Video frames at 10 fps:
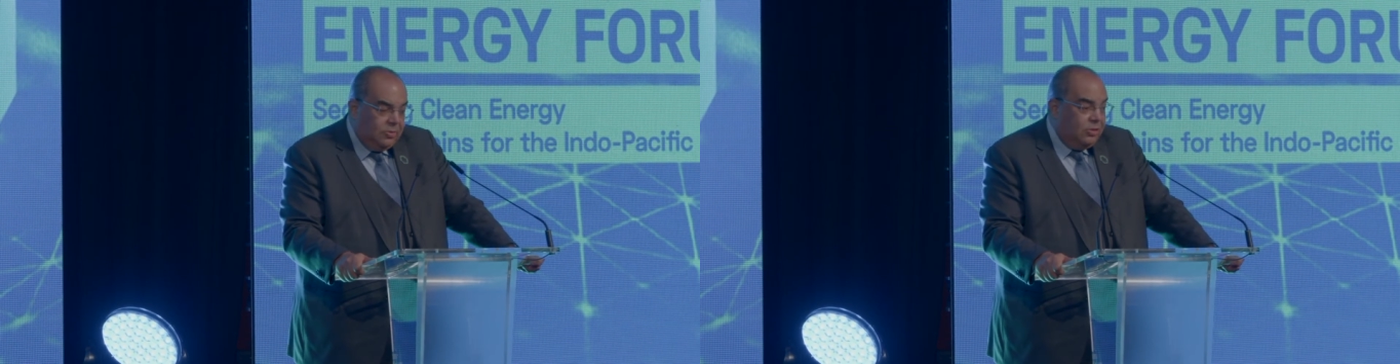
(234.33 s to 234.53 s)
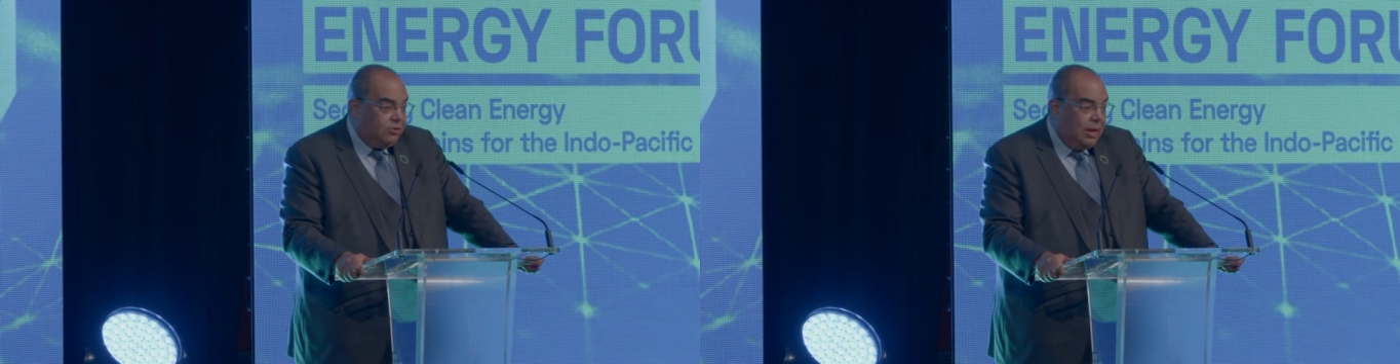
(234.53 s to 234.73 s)

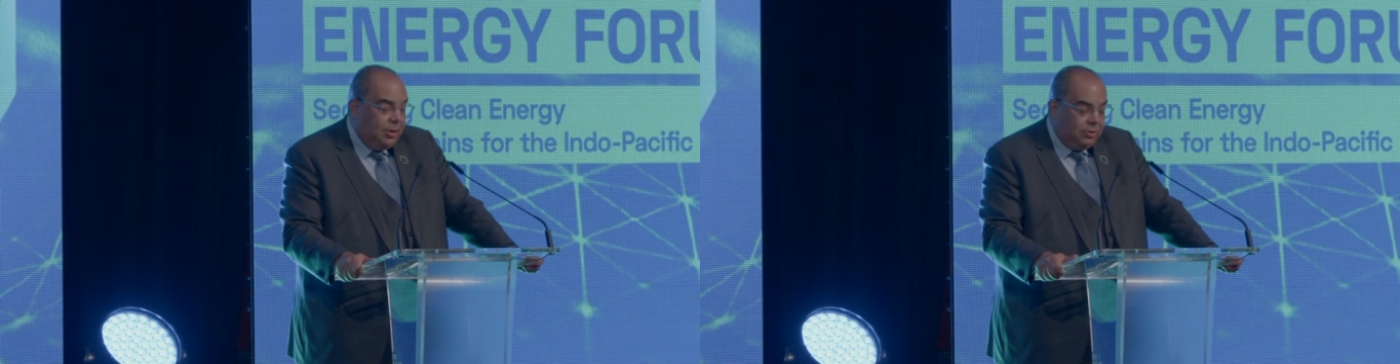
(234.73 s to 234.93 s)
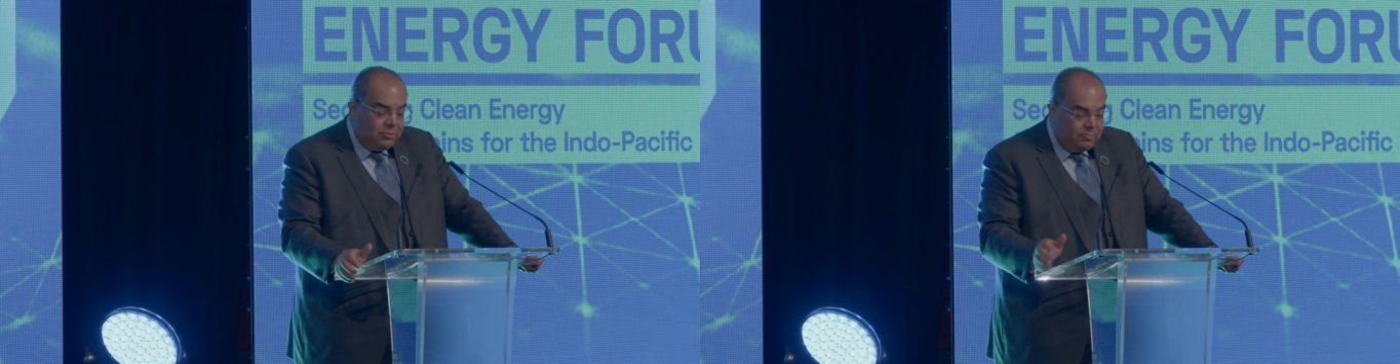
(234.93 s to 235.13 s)
the
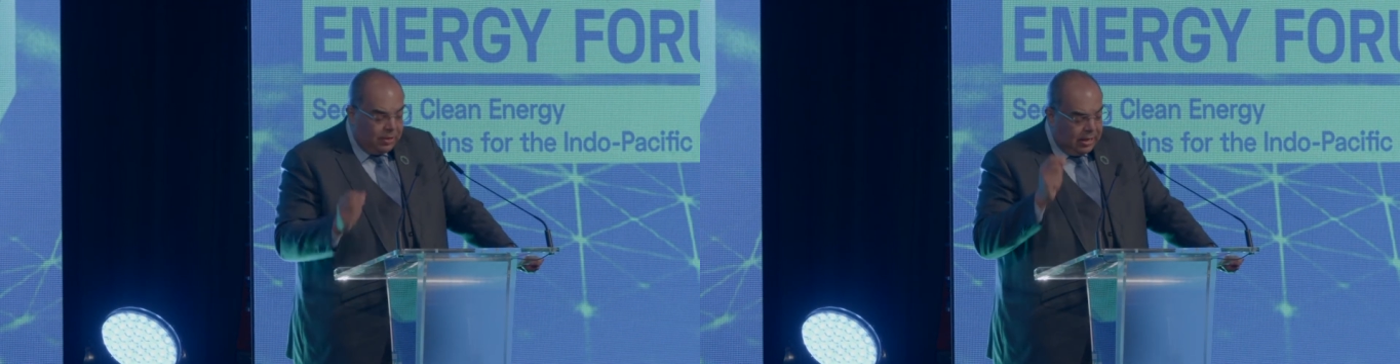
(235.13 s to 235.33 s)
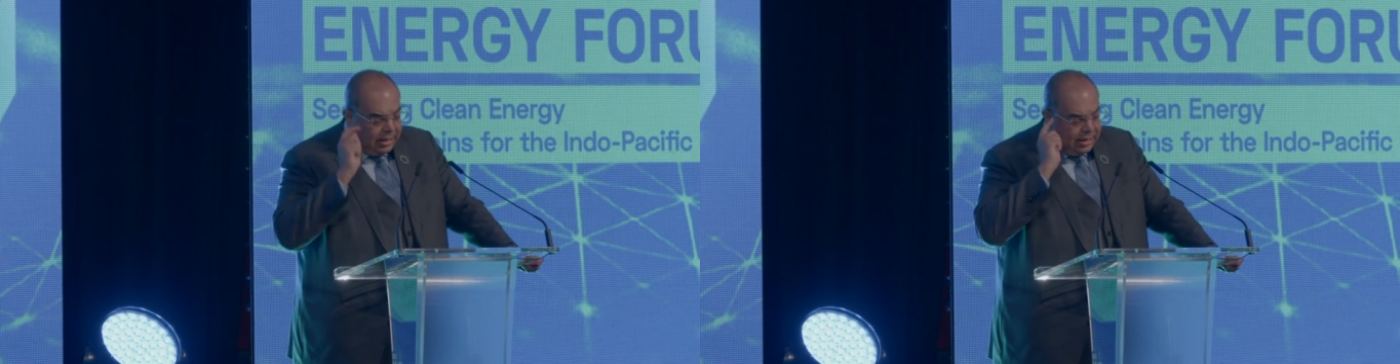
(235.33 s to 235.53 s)
summit
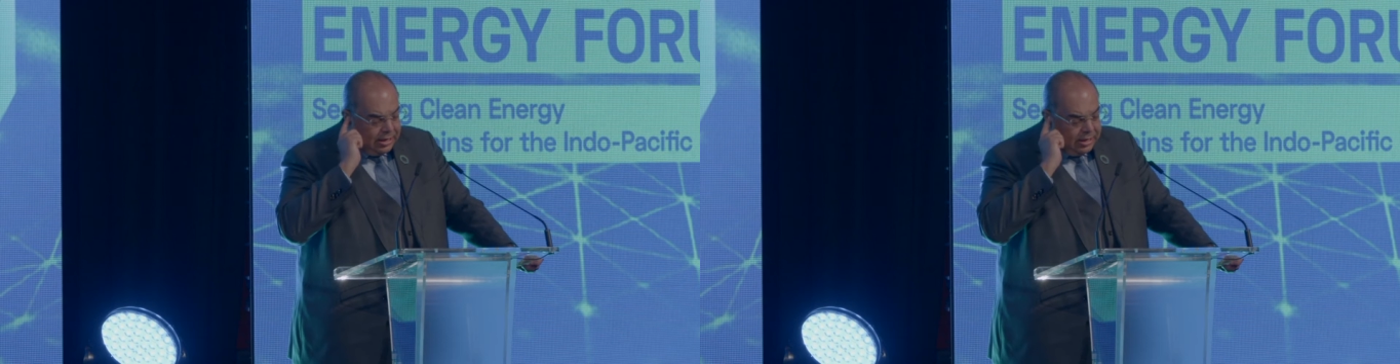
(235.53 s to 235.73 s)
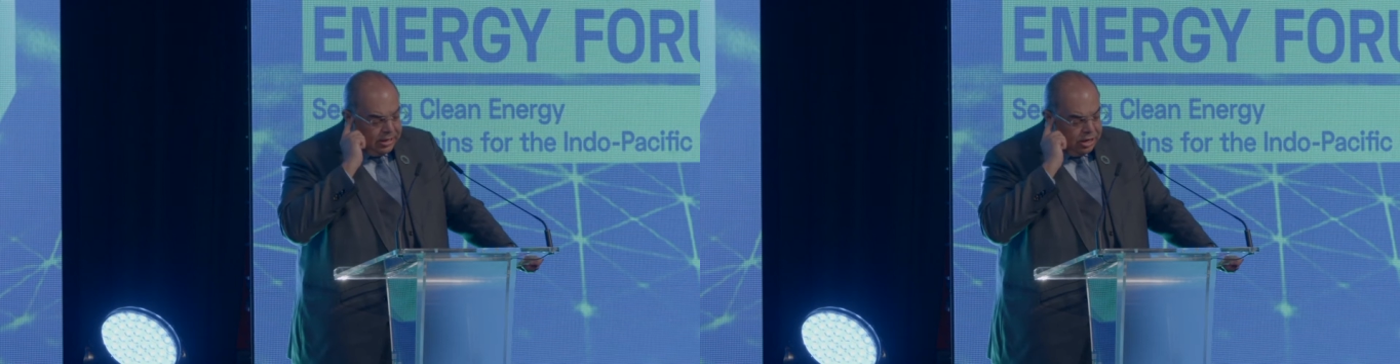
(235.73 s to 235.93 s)

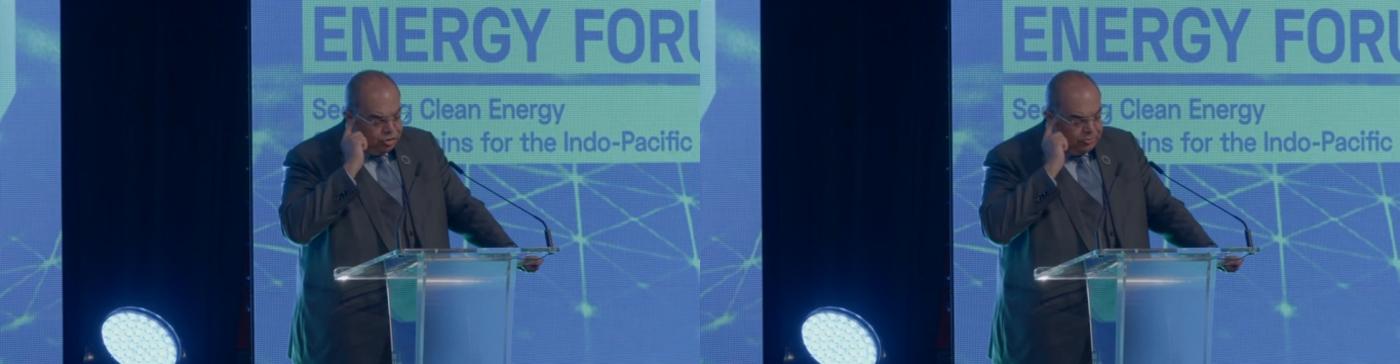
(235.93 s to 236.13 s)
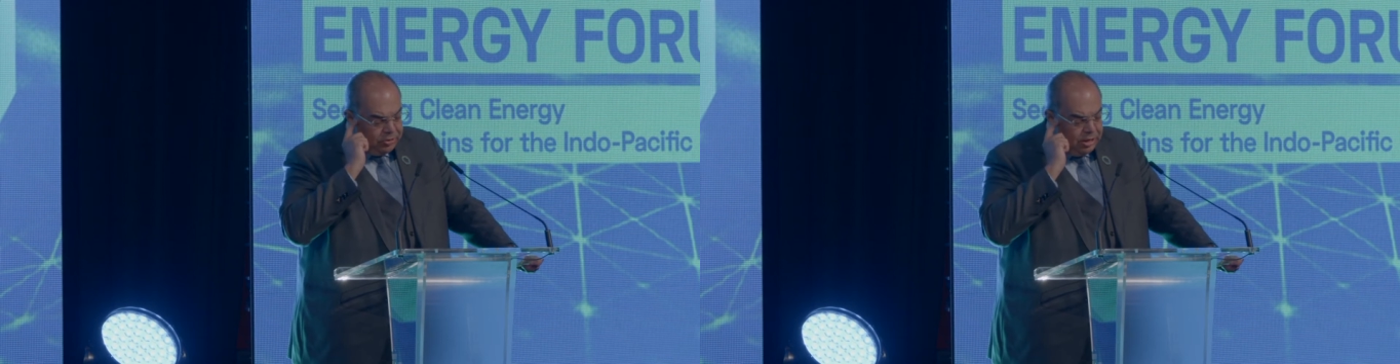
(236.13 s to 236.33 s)
in
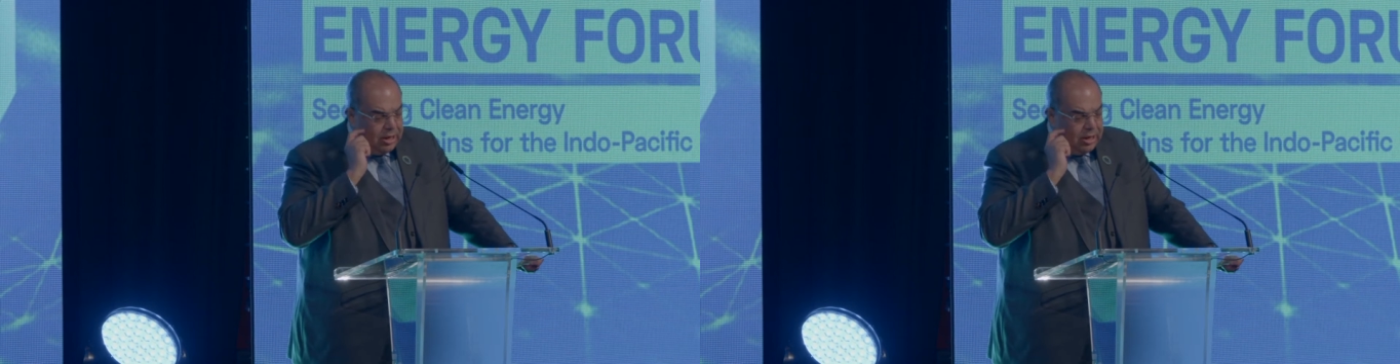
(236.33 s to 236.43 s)
Egypt.